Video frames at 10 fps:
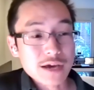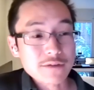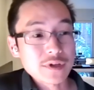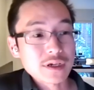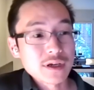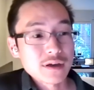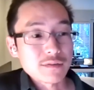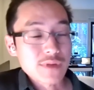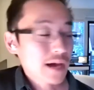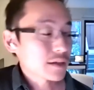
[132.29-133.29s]
So I think
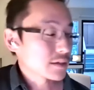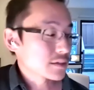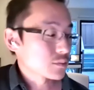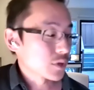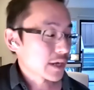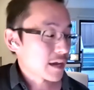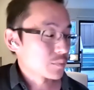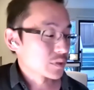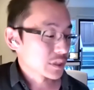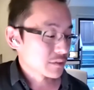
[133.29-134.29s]
that is what I
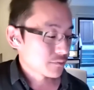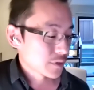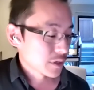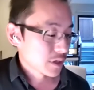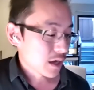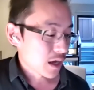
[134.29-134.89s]
believe